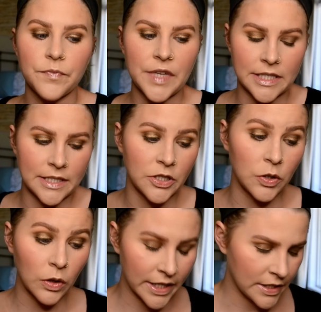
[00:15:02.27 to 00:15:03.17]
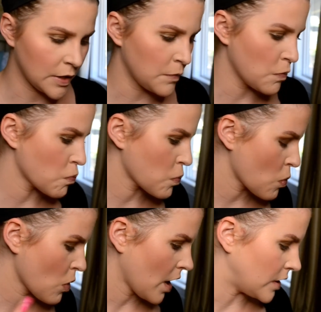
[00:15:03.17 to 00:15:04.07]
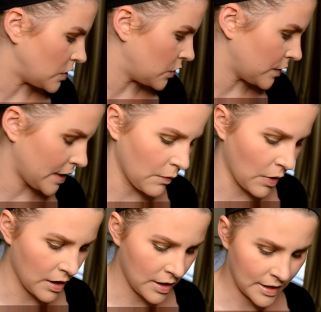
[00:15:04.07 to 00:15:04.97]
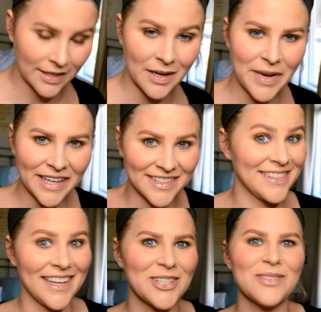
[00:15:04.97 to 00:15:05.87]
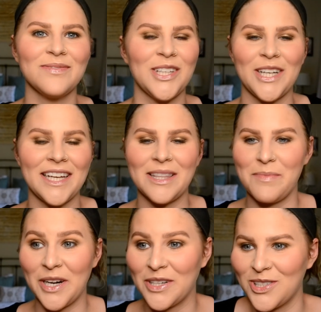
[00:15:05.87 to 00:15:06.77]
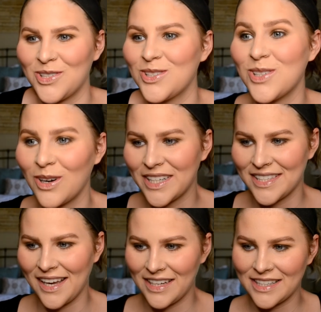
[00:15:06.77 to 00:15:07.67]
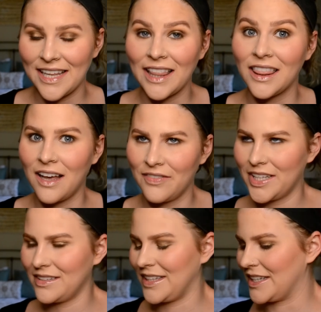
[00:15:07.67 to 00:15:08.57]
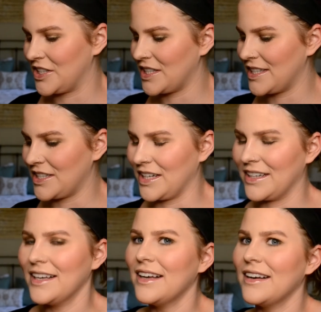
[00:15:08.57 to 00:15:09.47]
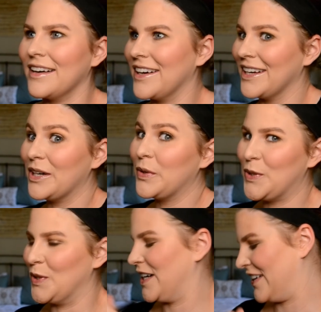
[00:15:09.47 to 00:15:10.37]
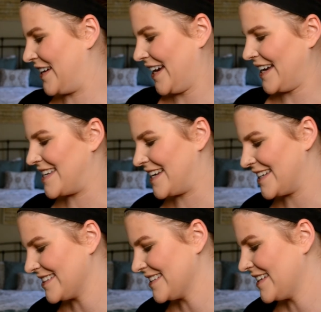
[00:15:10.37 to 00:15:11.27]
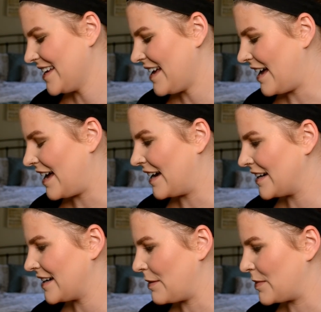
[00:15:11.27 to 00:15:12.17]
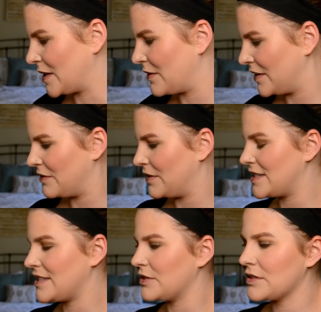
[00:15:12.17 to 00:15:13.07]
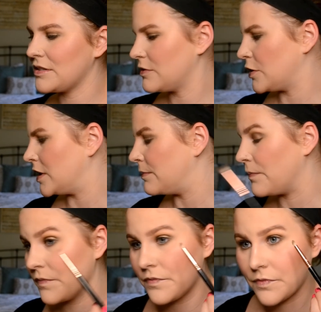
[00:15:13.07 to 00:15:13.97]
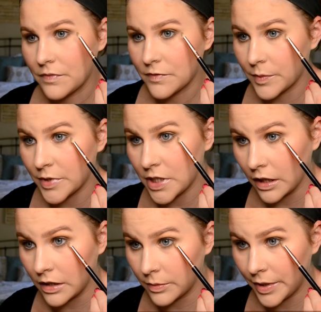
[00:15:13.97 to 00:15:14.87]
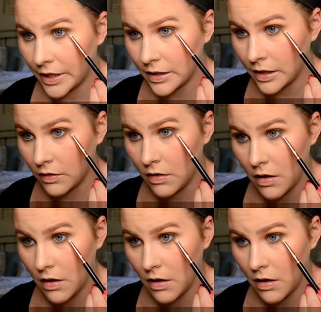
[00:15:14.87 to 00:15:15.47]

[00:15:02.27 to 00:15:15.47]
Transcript: instead you listen and you do what they want, and they come back just like looking in the mirror just so excited because they love it. Like, it's just such a, ah, whew, okay, I did it. Uh, I'm going to go in with Silk Cream from the Jaclyn Hill palette now.